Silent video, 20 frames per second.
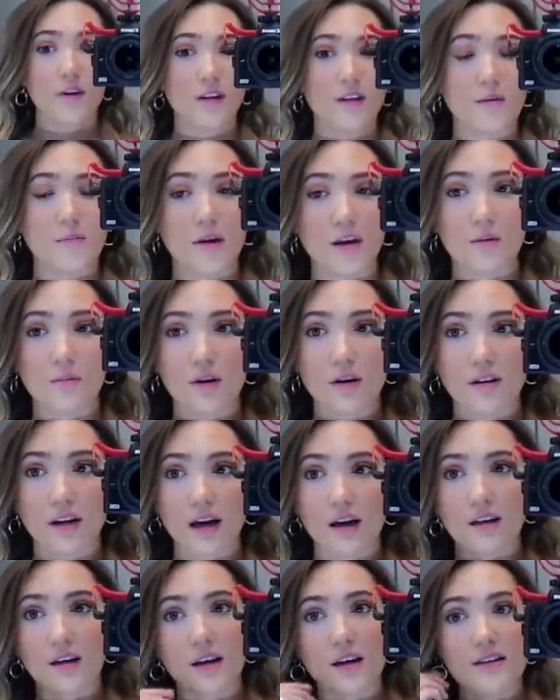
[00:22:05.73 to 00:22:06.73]
Wearing the Madewell
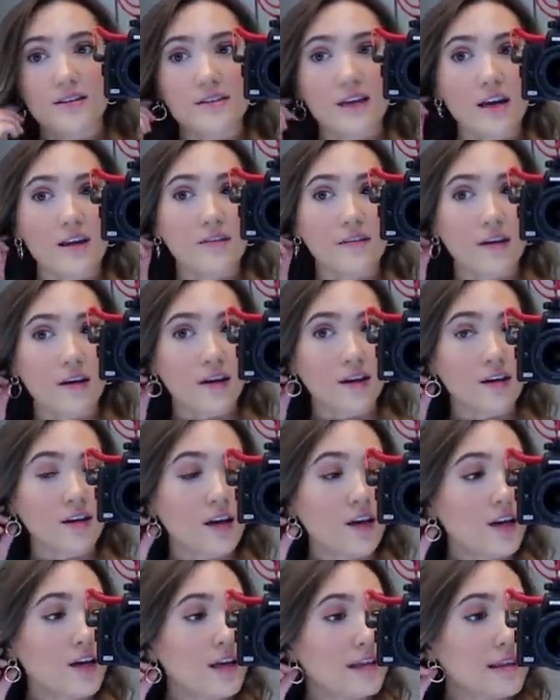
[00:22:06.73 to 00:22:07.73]
necklace, and then
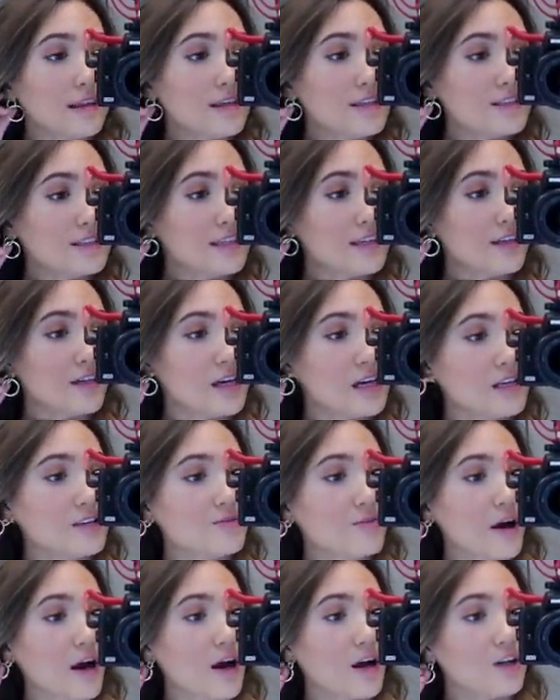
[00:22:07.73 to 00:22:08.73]
these earrings
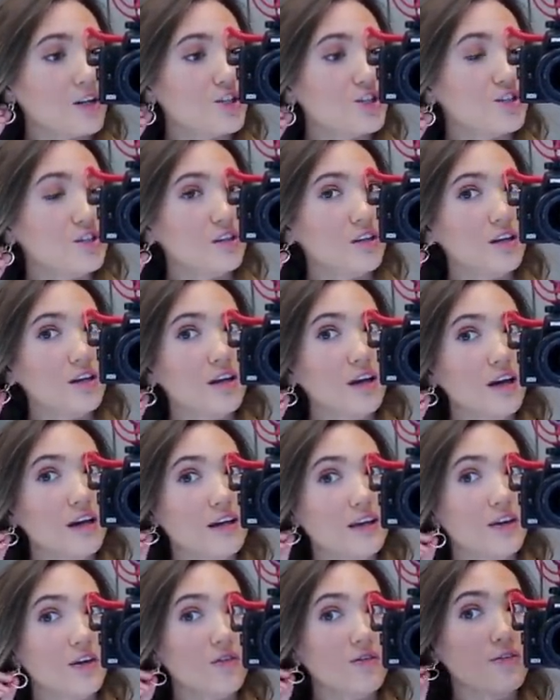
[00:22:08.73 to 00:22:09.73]
were actually
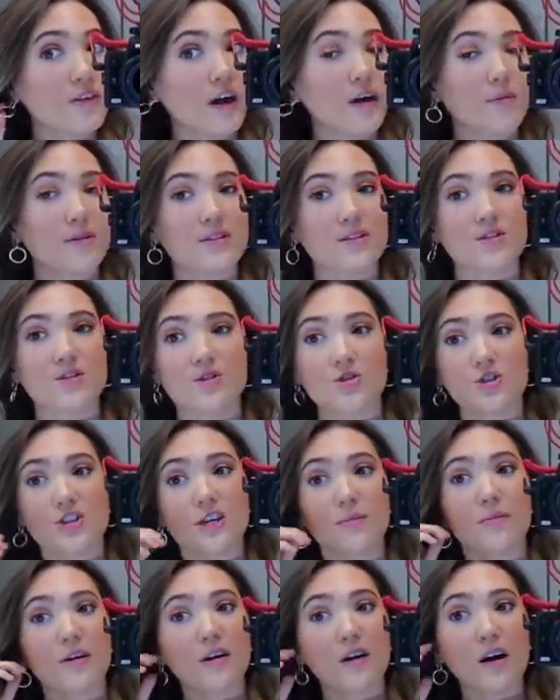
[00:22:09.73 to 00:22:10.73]
a gift that my sister
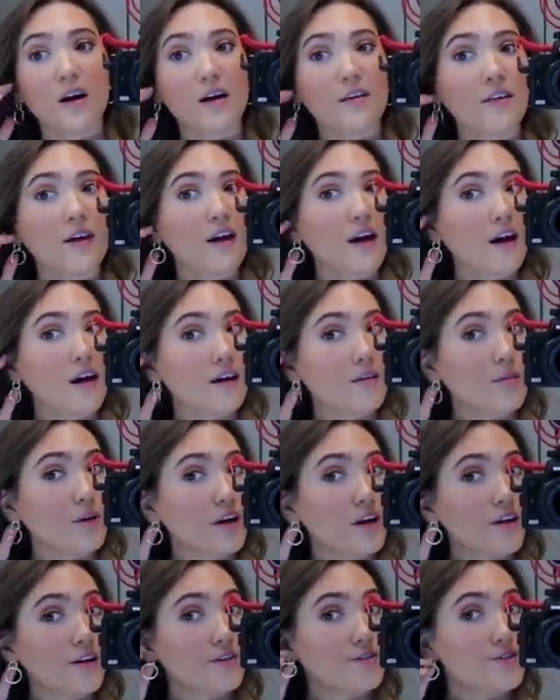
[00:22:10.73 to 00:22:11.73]
Jamie got that I
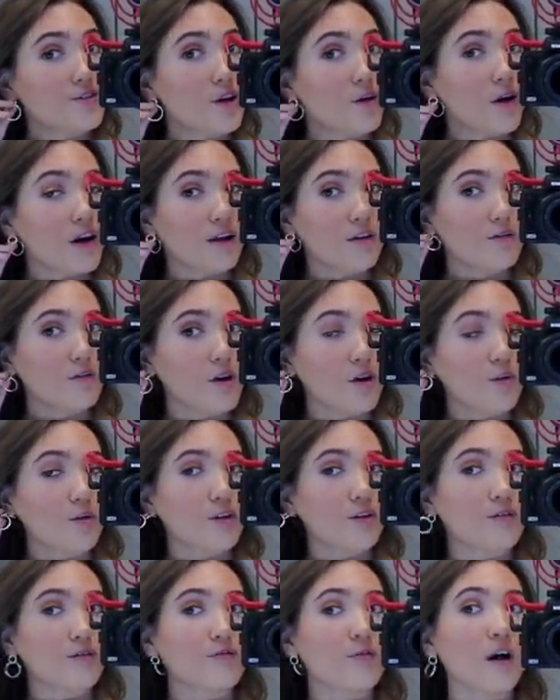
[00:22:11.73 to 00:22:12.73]
wear, so I don't know where
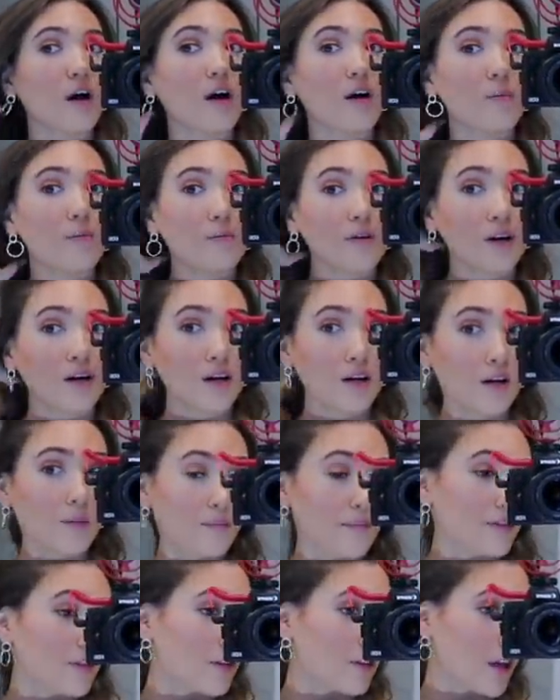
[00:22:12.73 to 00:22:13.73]
they're from,
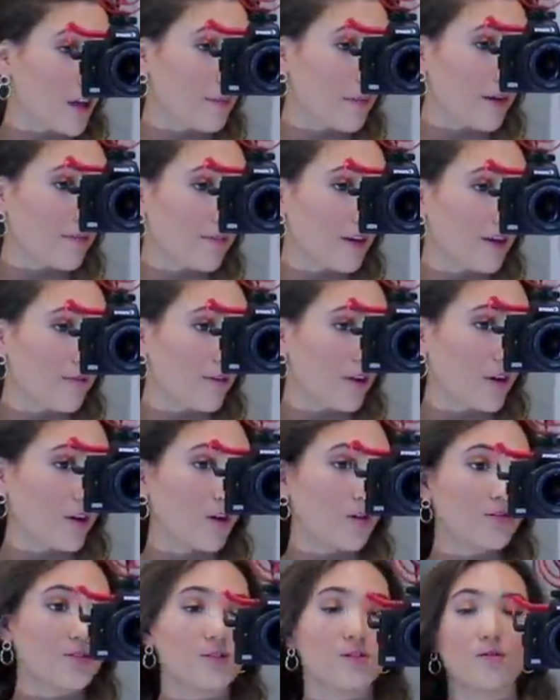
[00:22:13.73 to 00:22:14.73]
but they're like my favorite
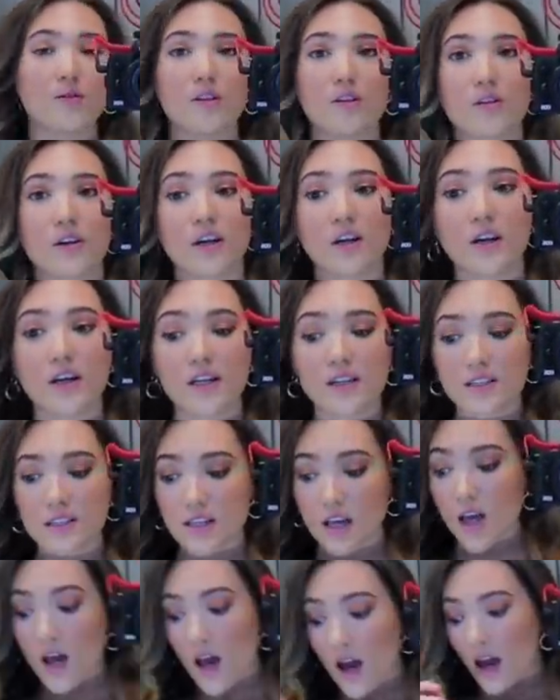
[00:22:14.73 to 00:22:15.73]
go-to little
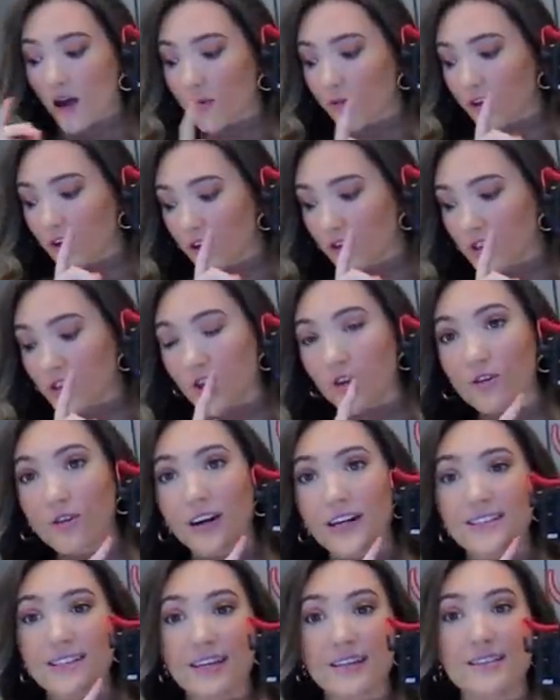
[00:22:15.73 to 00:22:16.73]
earrings. I wanted to show you
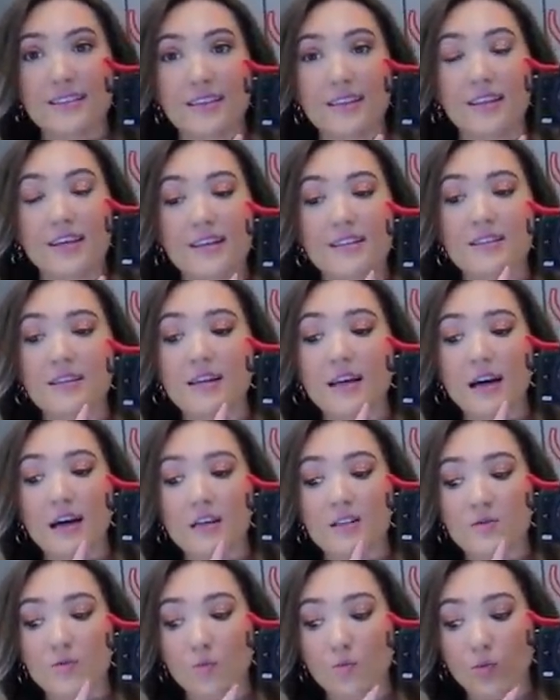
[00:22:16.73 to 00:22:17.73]
guys I did this and it
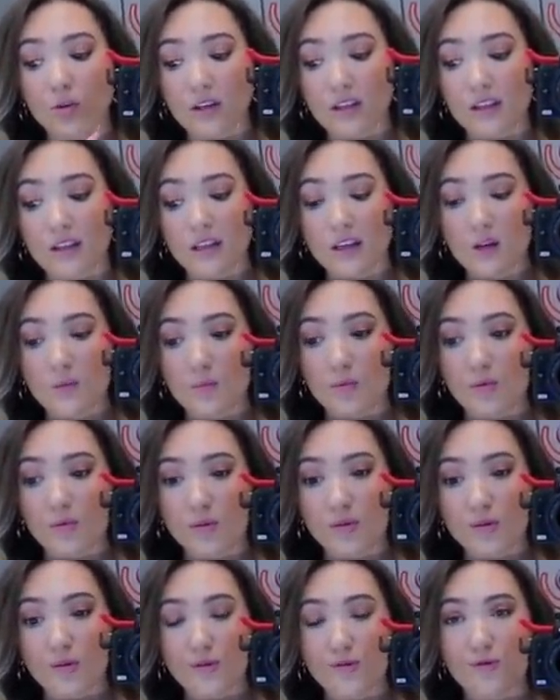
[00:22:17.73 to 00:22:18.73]
has really
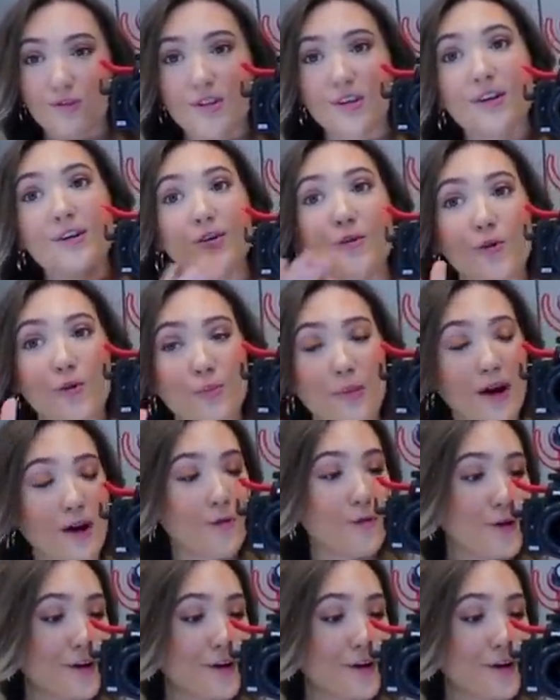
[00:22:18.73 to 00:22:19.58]
improved my